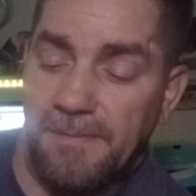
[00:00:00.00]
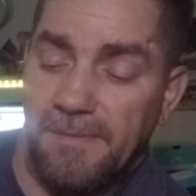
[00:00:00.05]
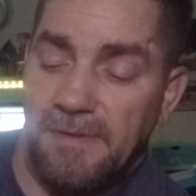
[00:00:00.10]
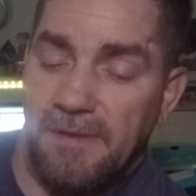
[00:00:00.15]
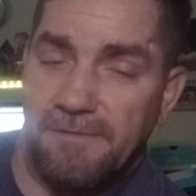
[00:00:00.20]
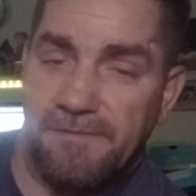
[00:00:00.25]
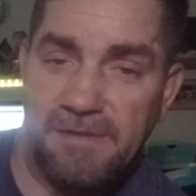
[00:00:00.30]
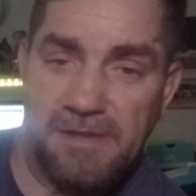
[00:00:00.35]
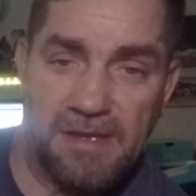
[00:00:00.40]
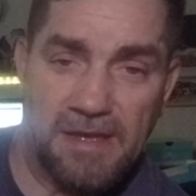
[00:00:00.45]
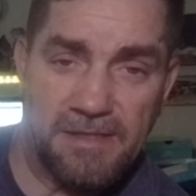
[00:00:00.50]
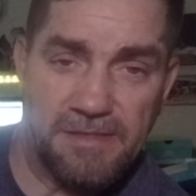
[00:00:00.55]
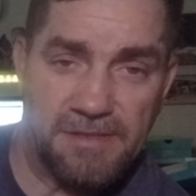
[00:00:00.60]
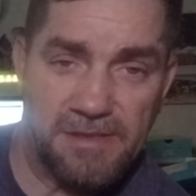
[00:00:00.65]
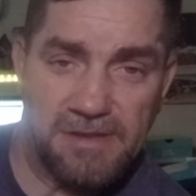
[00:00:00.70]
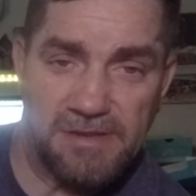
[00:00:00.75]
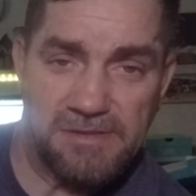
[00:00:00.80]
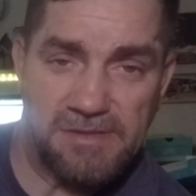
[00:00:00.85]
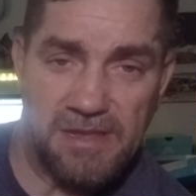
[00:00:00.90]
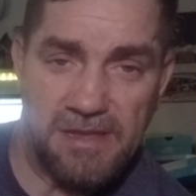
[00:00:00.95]
if you got
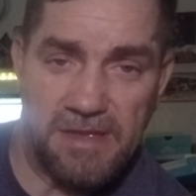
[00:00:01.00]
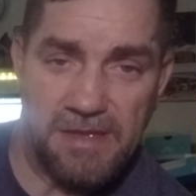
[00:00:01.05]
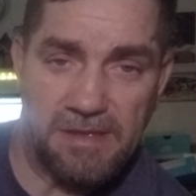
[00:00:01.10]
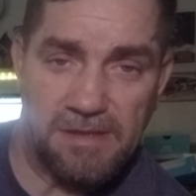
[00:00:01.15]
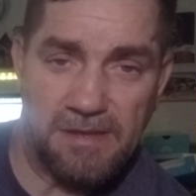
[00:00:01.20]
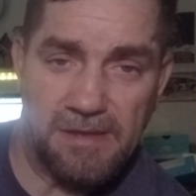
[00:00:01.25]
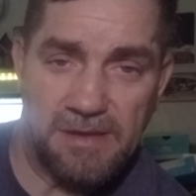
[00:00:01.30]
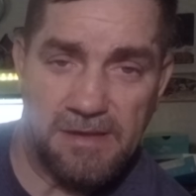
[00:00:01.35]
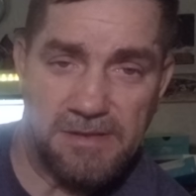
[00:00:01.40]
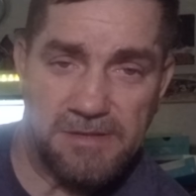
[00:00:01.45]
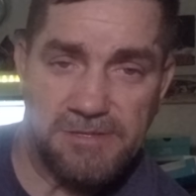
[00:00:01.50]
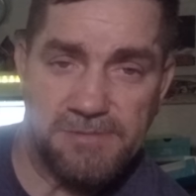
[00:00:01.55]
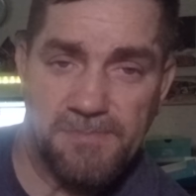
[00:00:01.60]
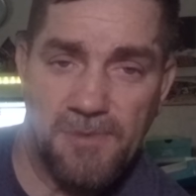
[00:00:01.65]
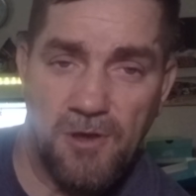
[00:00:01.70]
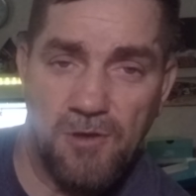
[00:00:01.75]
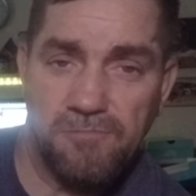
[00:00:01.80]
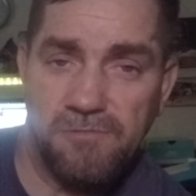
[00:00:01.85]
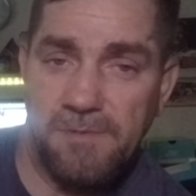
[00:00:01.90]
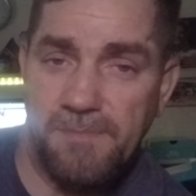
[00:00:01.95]
things like uh,
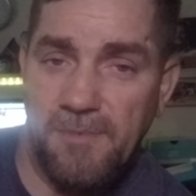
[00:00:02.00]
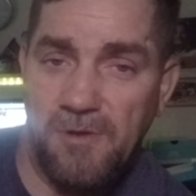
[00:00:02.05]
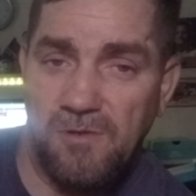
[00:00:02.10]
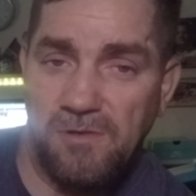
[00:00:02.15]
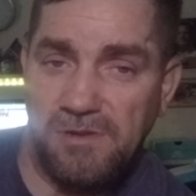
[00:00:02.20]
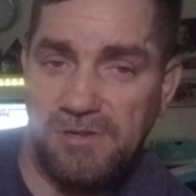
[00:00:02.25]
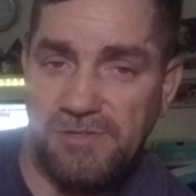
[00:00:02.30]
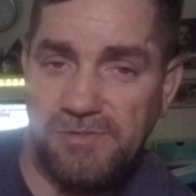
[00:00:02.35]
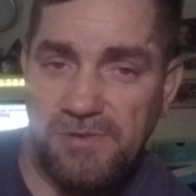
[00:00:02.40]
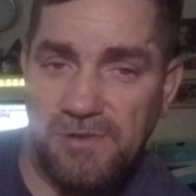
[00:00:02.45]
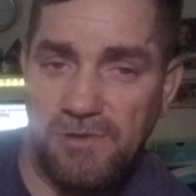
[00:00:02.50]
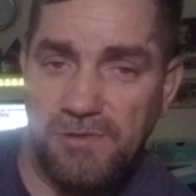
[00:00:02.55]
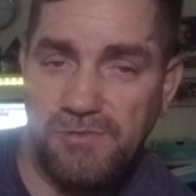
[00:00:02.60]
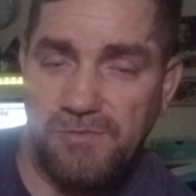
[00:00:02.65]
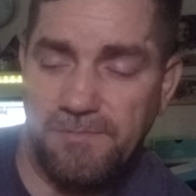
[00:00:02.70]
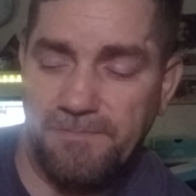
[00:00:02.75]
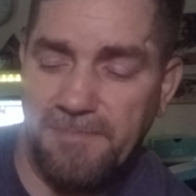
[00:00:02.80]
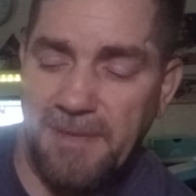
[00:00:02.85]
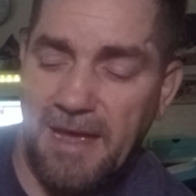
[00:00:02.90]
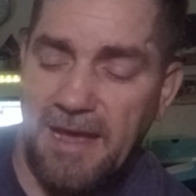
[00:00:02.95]
small remote controls
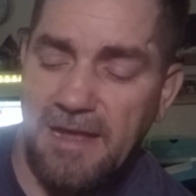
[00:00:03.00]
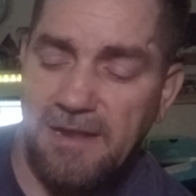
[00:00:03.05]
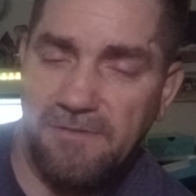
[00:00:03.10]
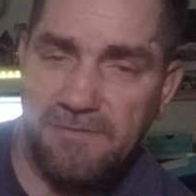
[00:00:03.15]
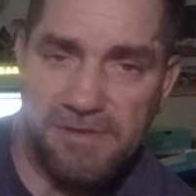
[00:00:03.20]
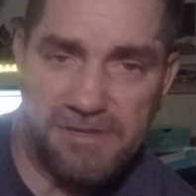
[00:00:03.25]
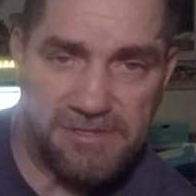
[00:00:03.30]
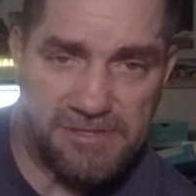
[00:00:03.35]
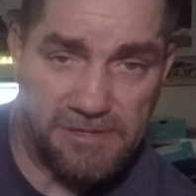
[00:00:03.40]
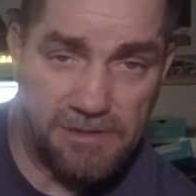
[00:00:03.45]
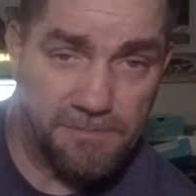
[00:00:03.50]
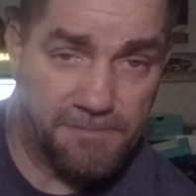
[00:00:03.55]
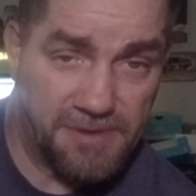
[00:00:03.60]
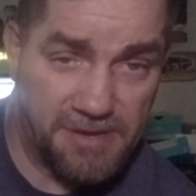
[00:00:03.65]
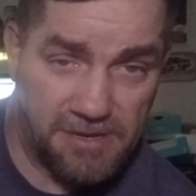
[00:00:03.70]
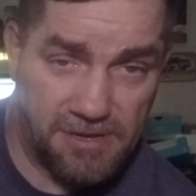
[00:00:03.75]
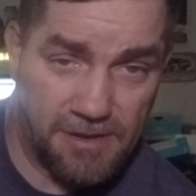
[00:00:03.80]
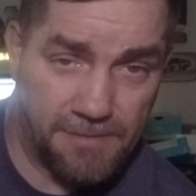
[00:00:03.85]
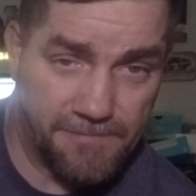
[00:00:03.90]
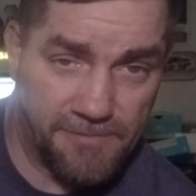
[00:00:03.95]
with batteries, it'll
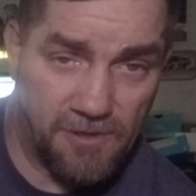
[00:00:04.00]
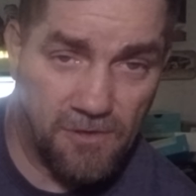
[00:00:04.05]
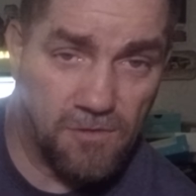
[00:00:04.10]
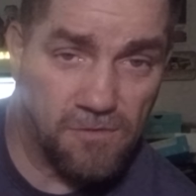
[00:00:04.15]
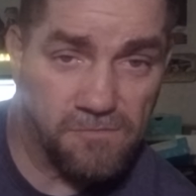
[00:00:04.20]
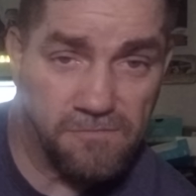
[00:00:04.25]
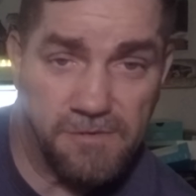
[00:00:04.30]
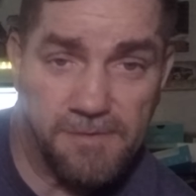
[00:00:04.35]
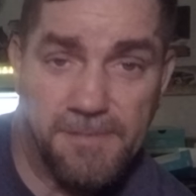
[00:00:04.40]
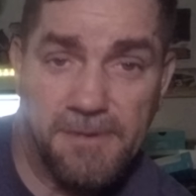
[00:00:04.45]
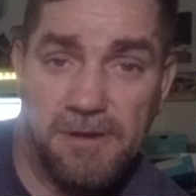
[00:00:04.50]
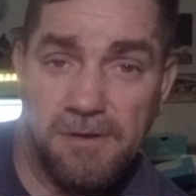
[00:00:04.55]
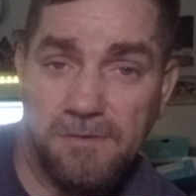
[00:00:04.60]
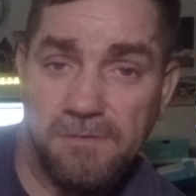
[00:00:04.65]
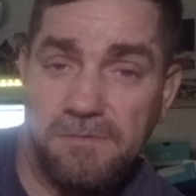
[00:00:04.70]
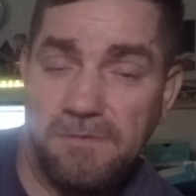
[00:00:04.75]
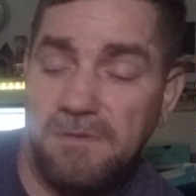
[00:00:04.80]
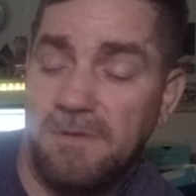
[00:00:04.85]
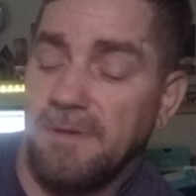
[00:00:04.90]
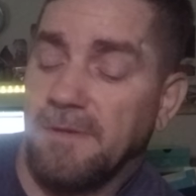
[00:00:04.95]
pick up the whole remote.